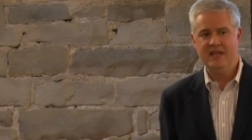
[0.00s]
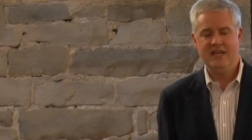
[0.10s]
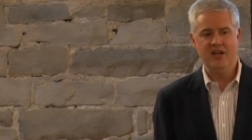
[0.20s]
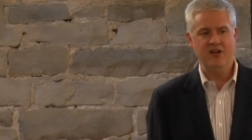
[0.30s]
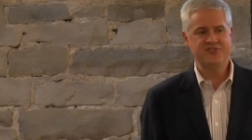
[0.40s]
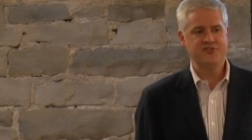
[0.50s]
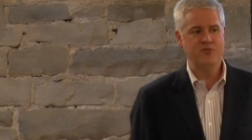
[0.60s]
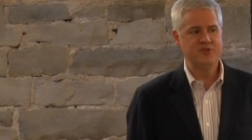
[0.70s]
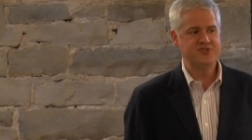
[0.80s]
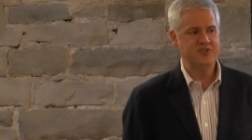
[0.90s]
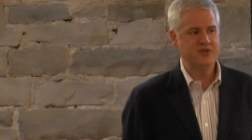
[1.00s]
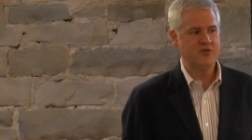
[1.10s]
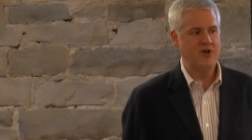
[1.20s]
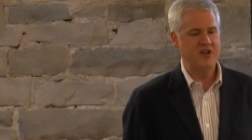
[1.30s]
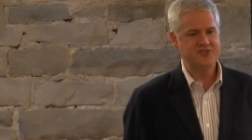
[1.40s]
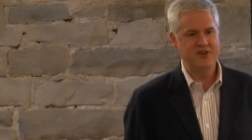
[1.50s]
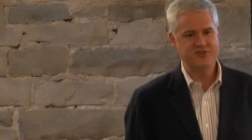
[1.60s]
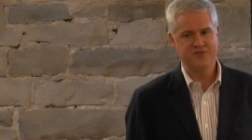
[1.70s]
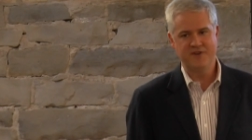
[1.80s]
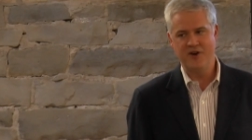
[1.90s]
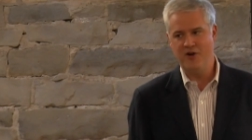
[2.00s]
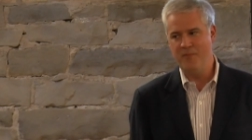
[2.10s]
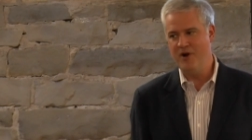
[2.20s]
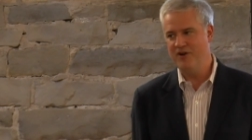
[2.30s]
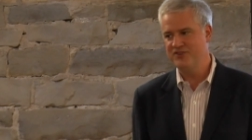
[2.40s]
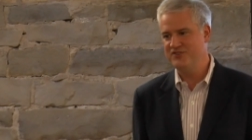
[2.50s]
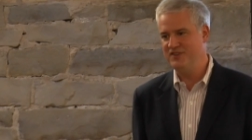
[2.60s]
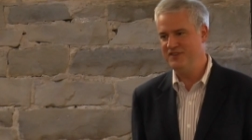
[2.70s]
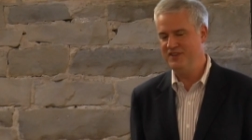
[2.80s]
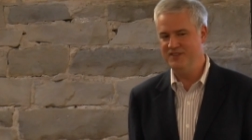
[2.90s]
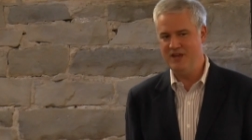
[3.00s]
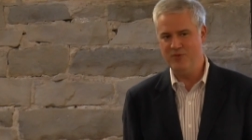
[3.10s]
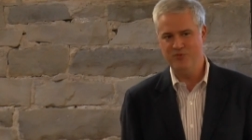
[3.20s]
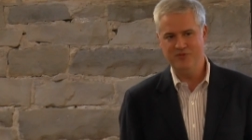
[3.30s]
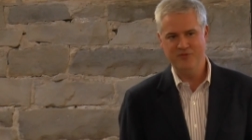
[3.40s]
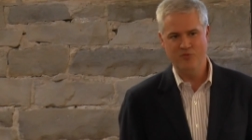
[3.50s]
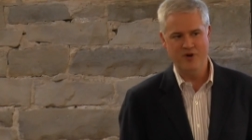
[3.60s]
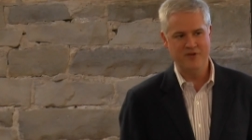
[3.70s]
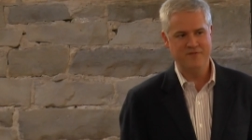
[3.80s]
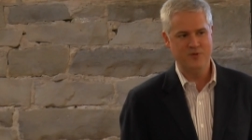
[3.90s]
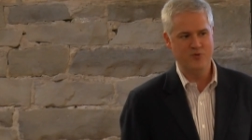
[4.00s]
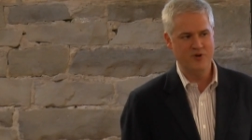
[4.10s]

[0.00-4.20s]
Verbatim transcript: he also was in the crosshairs of Karl Marx in, in that wonderful